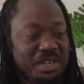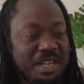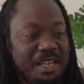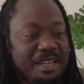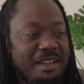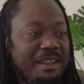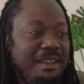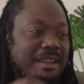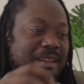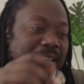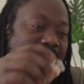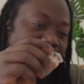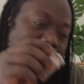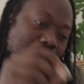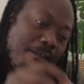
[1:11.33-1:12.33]
need
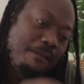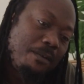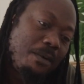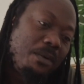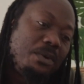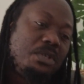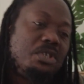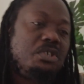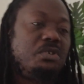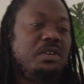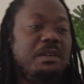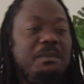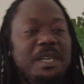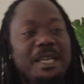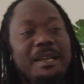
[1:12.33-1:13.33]
for
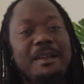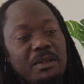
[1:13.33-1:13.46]
streaming.